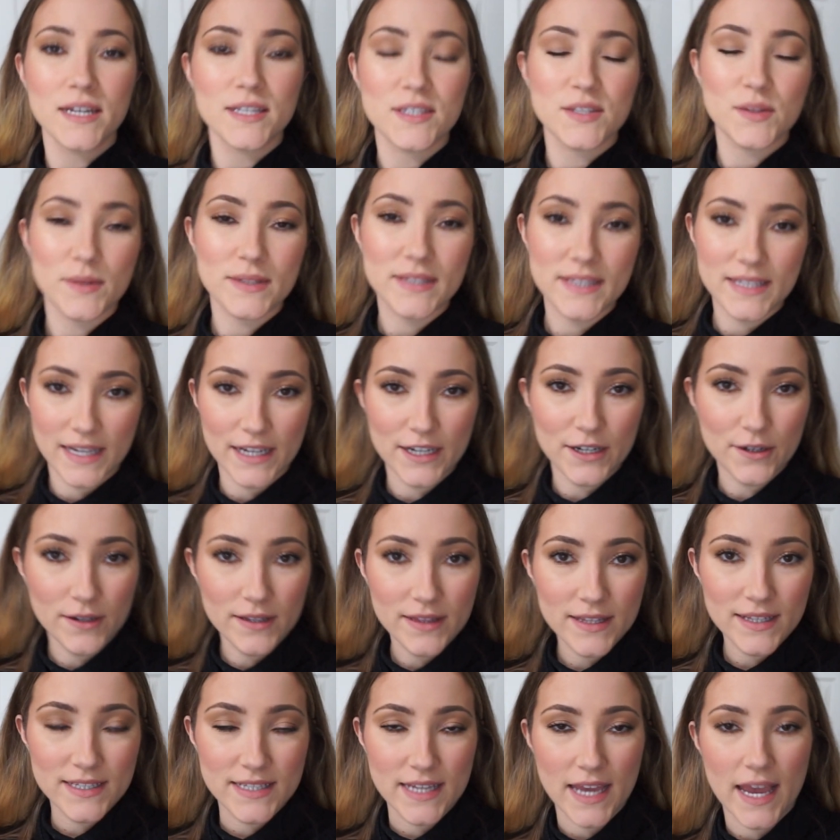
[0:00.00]
So it's later in
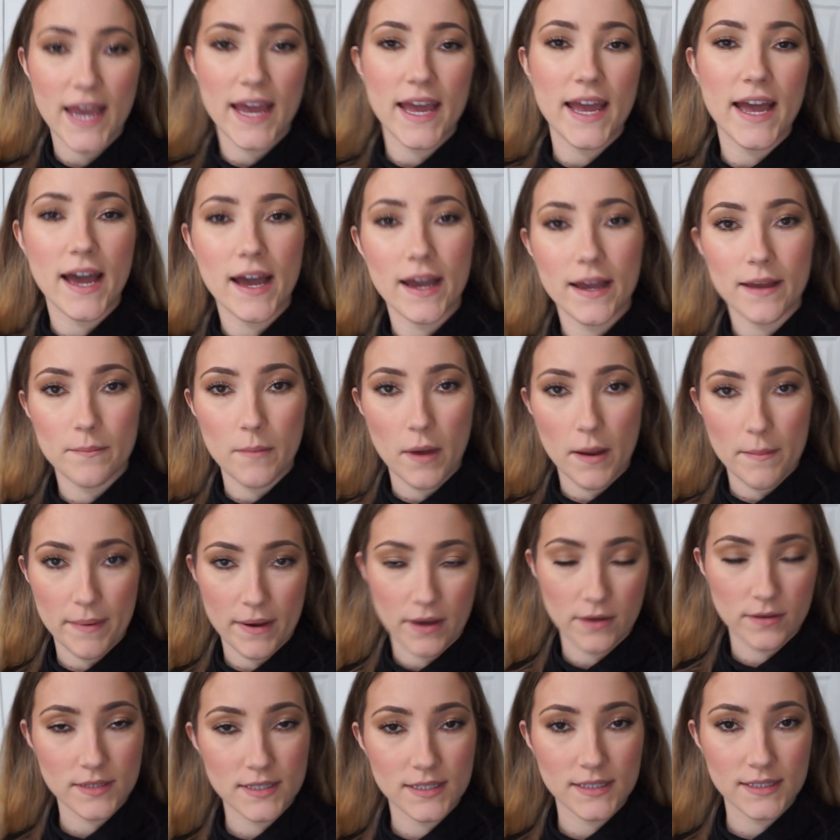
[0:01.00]
the day, I'm
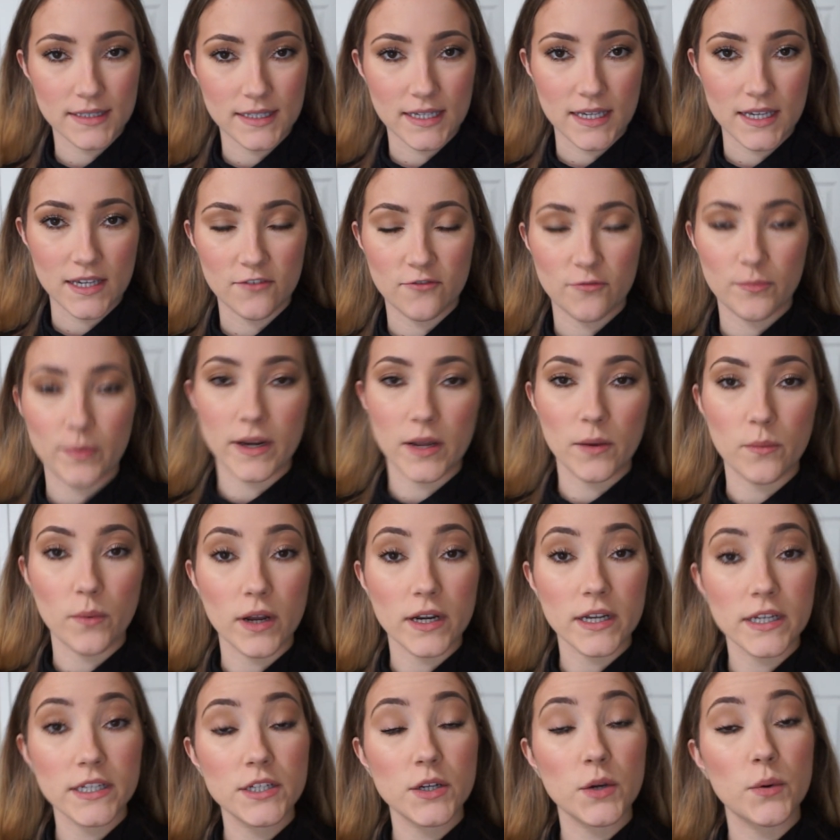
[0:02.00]
about to leave, but I
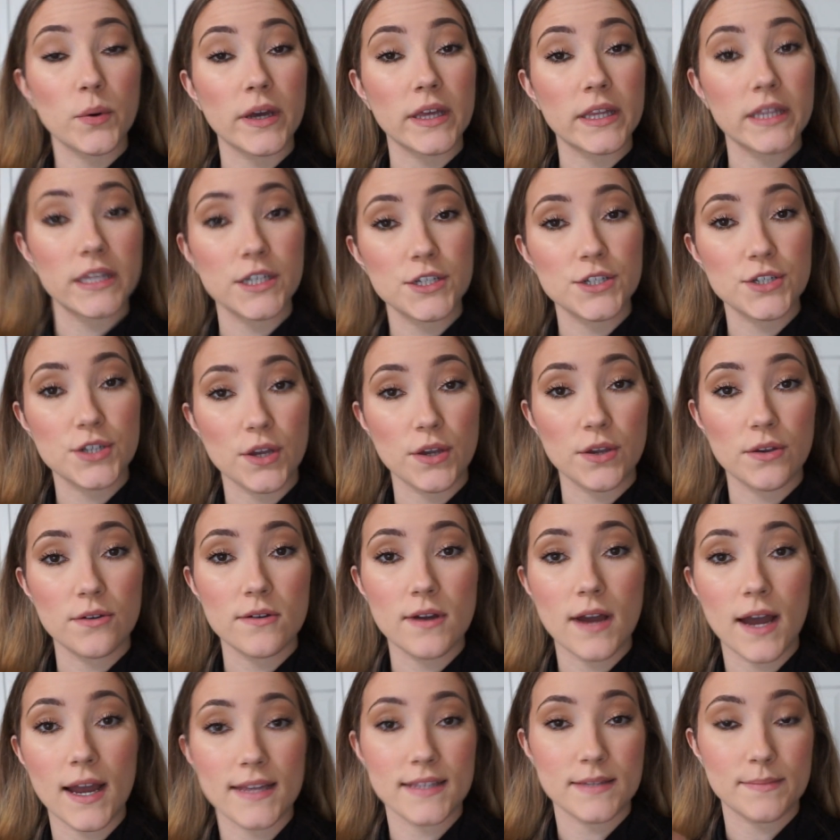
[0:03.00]
wanted to quickly show you
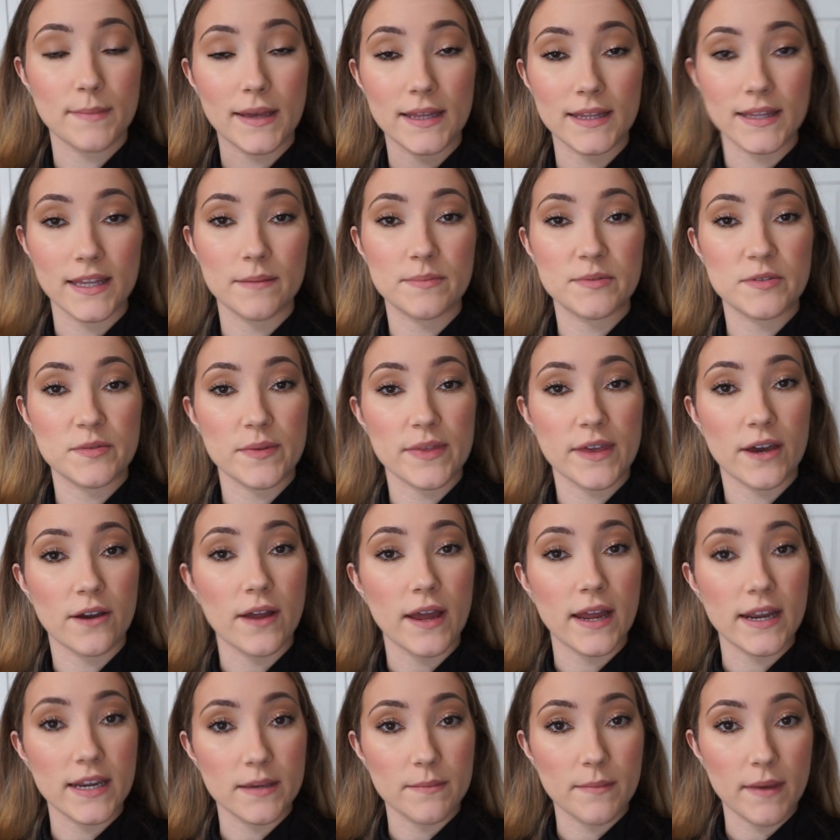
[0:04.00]
guys my lips without
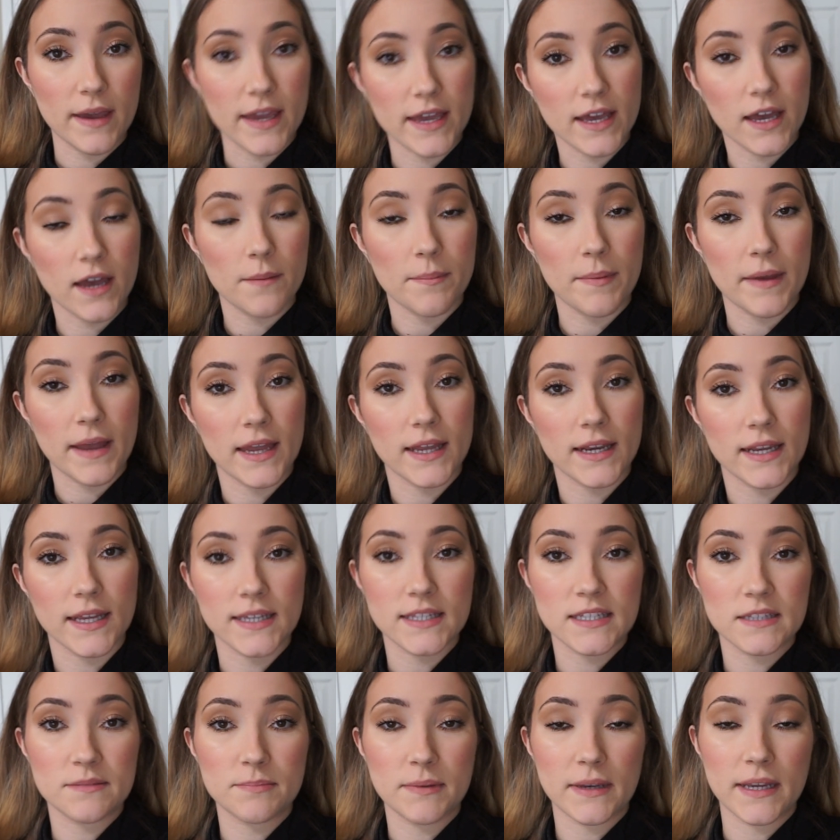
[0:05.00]
any makeup and
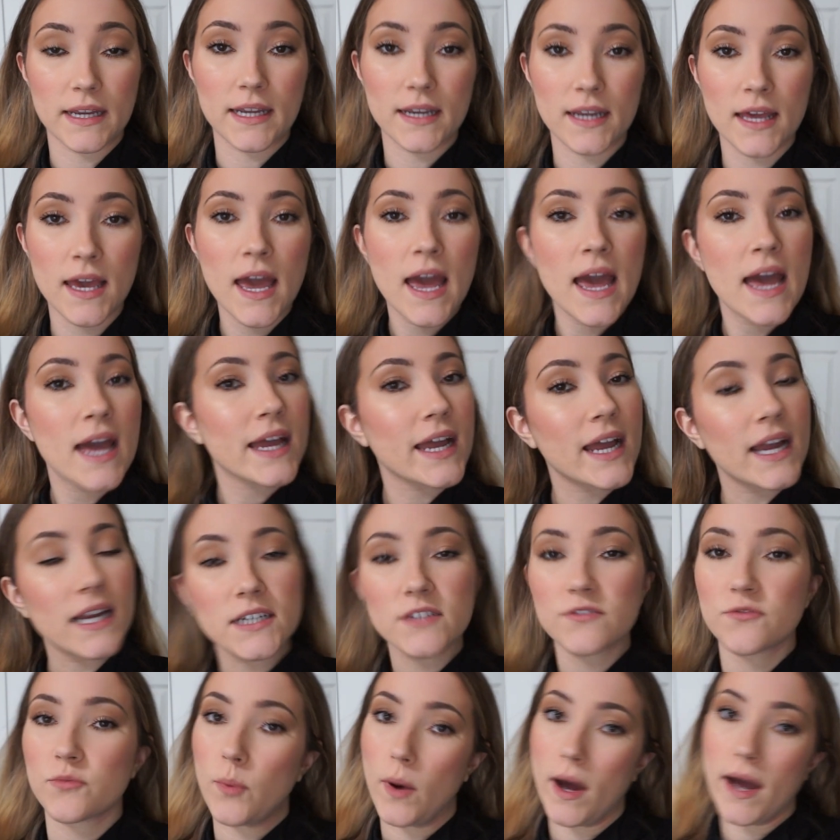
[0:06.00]
explain kind
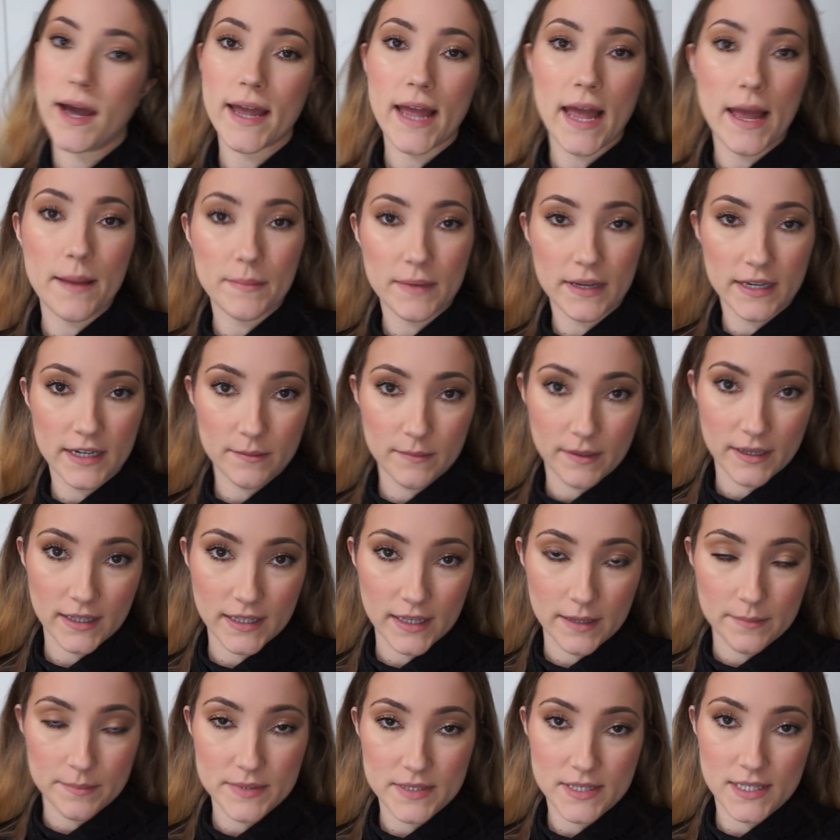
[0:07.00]
of why I'm getting my
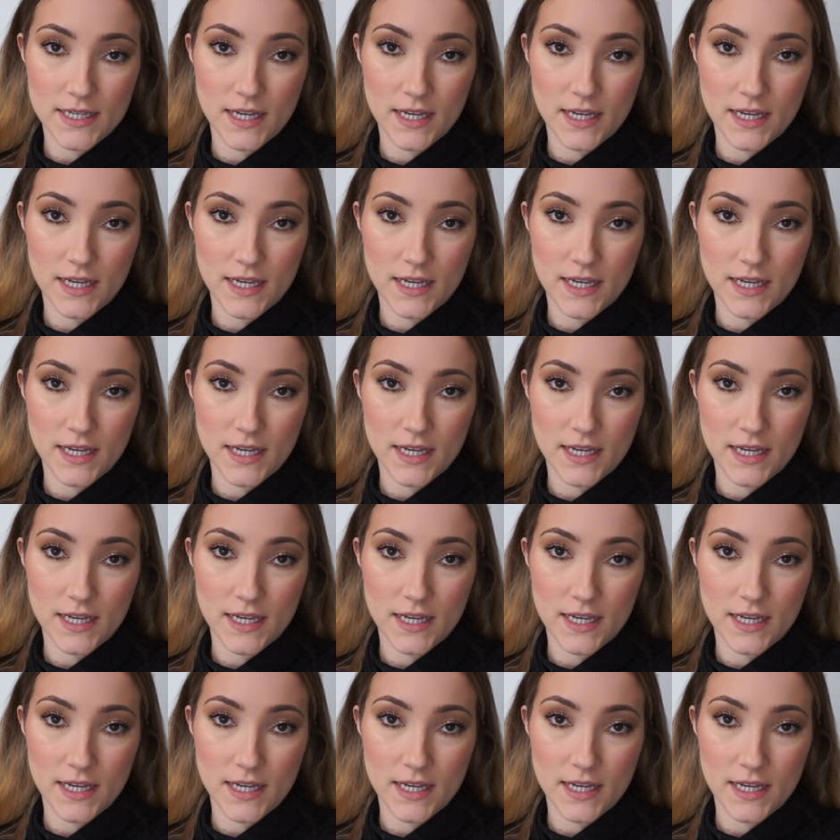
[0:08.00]
lips